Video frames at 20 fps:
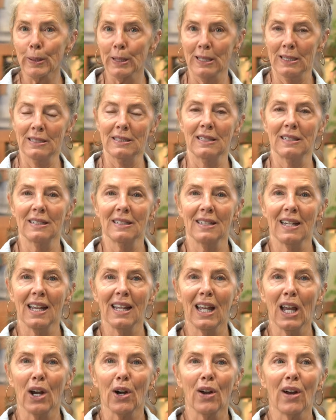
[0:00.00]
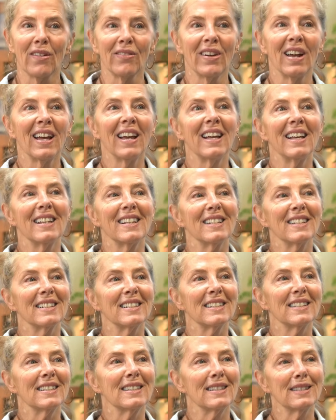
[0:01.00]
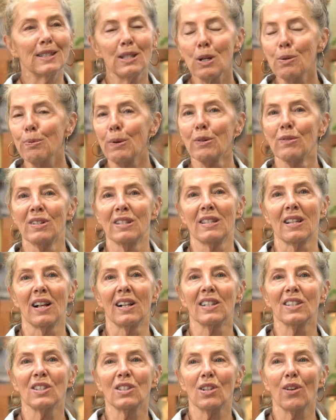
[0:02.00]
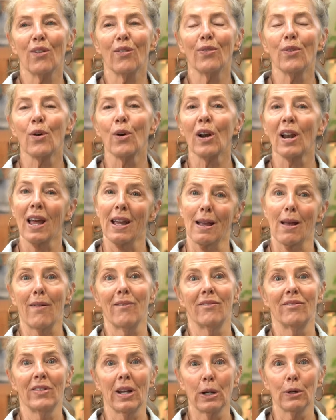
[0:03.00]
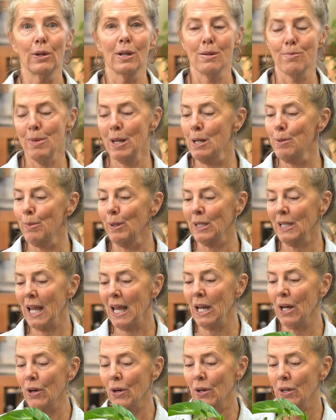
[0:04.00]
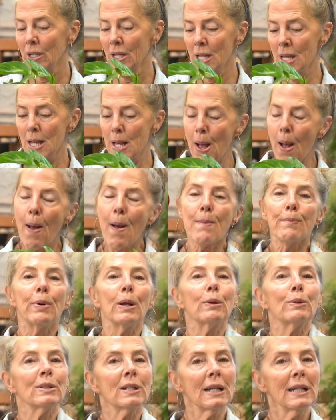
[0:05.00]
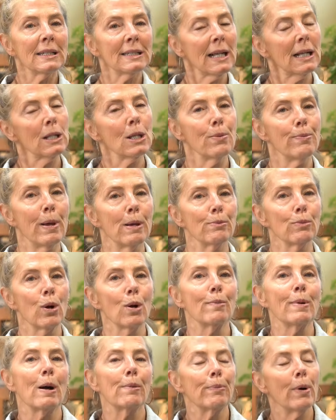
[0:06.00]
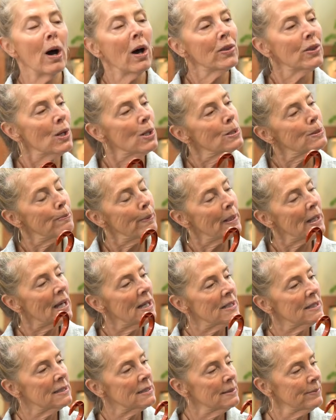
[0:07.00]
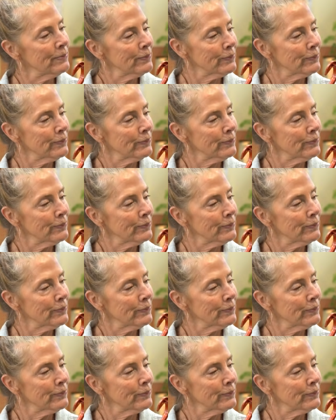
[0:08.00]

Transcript: easy to take care of, super results for like very minimal care. But I was going to tell you a bit more about pothos because